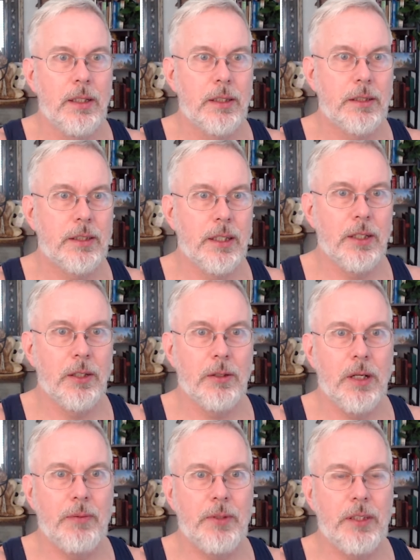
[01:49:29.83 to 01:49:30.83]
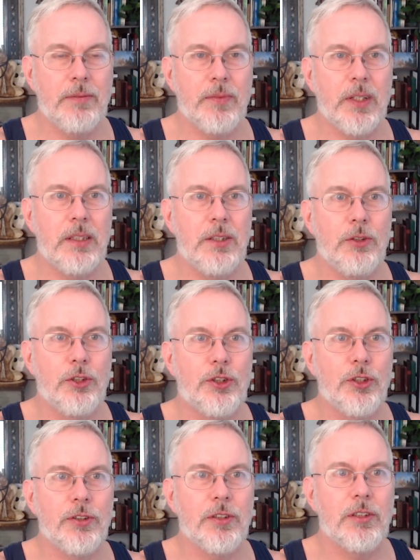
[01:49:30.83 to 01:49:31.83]
So, I mean, you
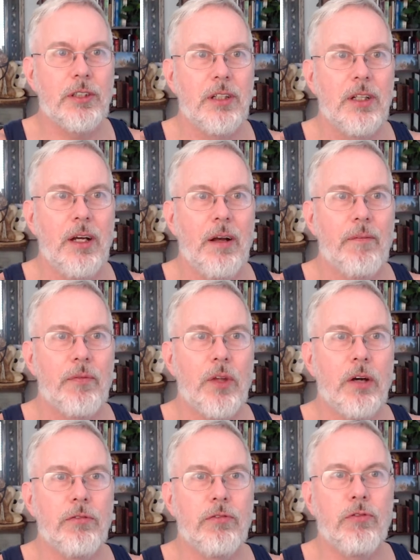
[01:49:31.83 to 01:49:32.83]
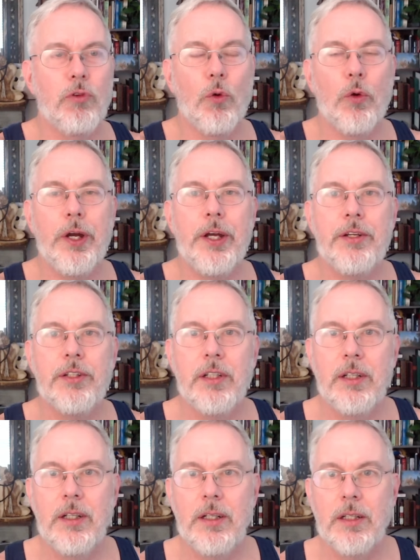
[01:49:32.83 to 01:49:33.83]
shouldn't avoid
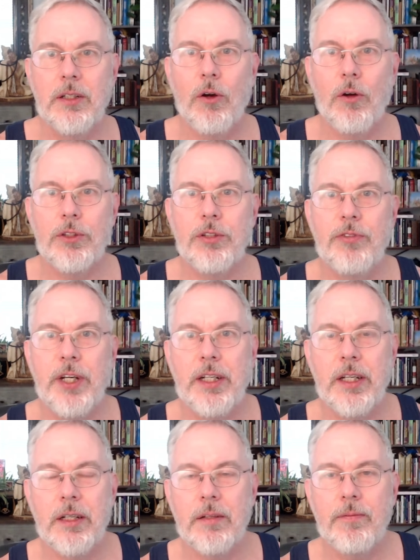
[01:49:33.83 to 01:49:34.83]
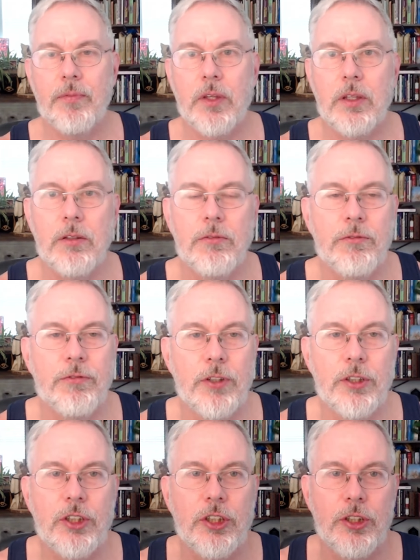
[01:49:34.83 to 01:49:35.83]
cultivating
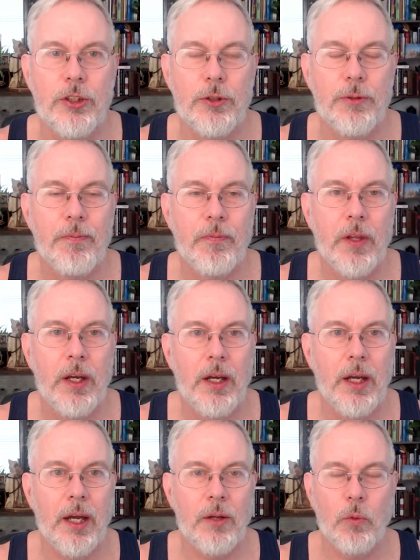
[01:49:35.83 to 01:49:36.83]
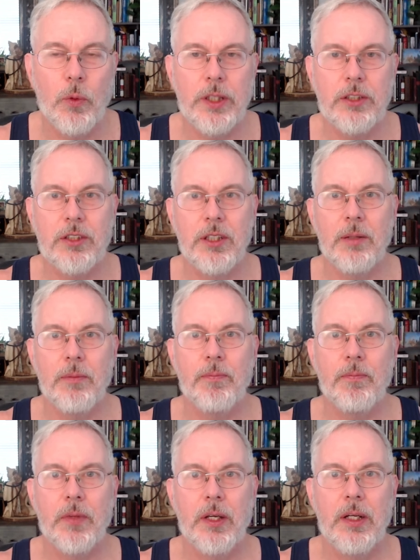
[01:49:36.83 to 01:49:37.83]
virtue and wisdom
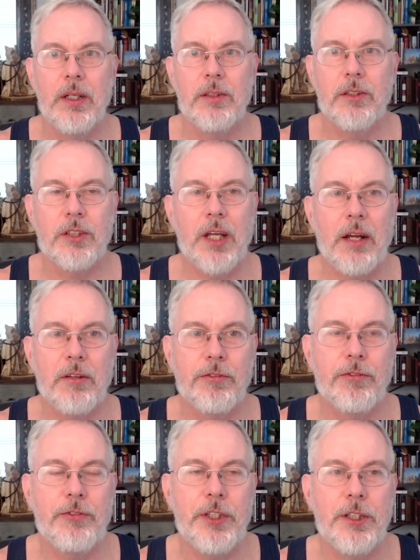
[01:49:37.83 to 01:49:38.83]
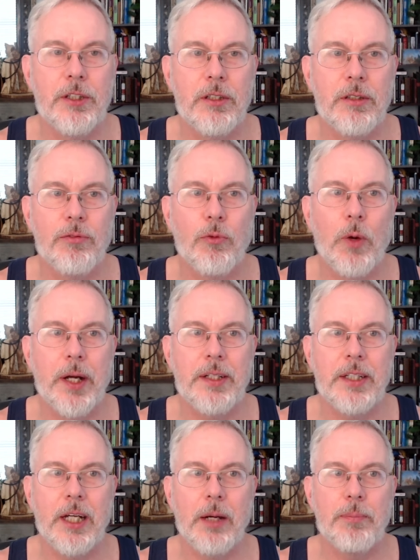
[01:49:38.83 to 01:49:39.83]
just out of fear of
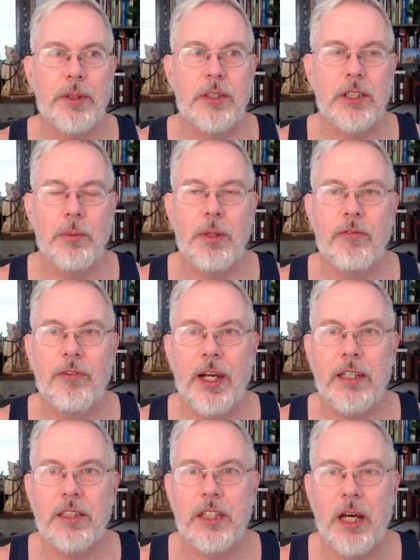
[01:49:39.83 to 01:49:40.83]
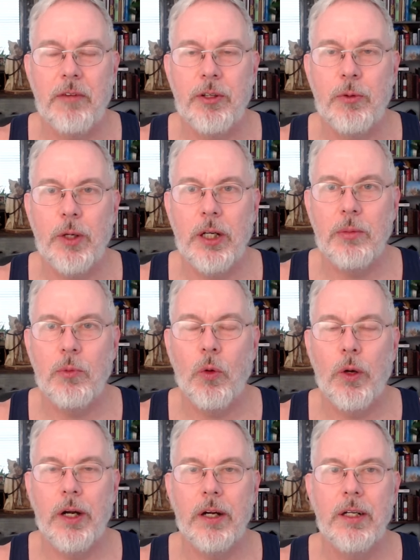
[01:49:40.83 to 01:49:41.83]
winding up in some advanced heaven realm
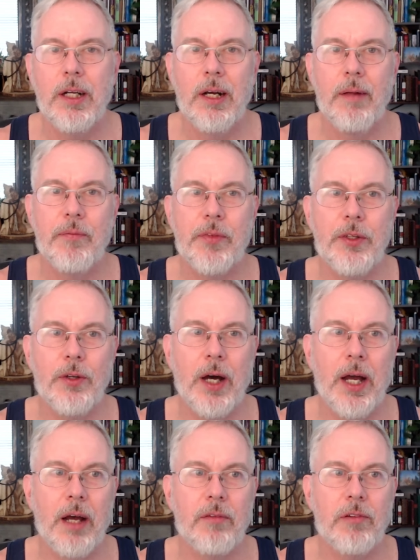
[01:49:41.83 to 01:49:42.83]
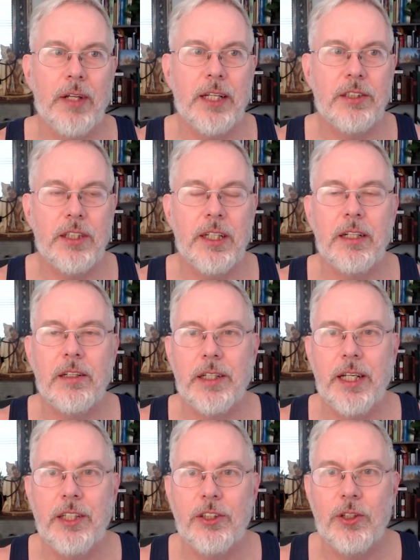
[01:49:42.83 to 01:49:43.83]
where you'll have less
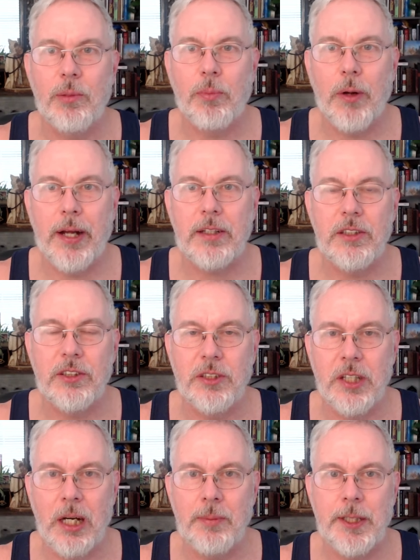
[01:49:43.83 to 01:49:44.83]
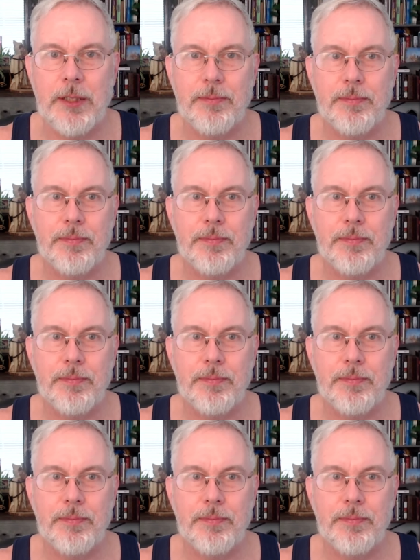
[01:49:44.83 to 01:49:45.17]
inclination to practice Dhamma.